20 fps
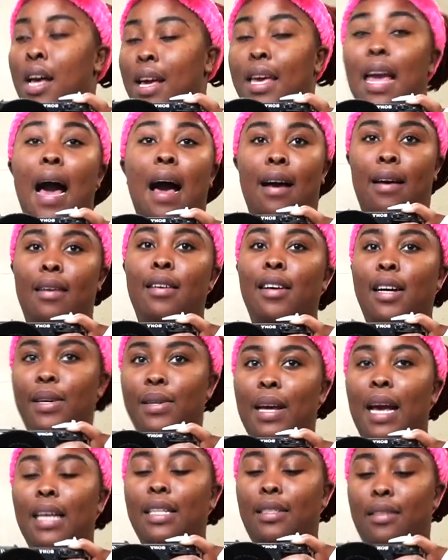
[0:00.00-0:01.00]
Yeah,
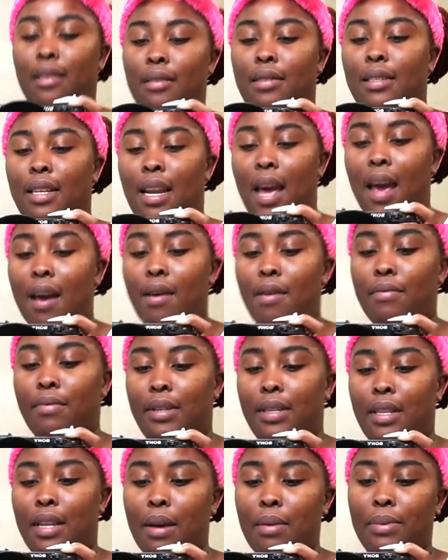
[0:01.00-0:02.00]
okay, so today
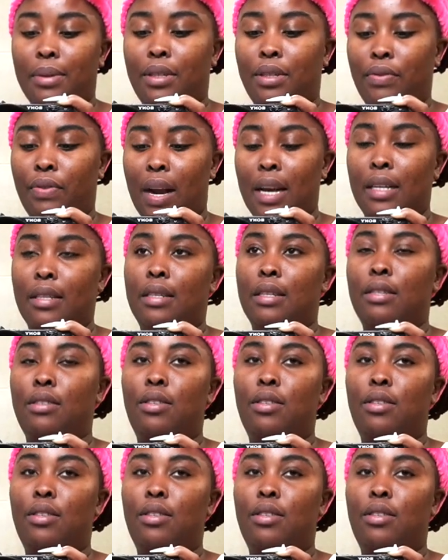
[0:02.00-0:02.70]
today was crazy.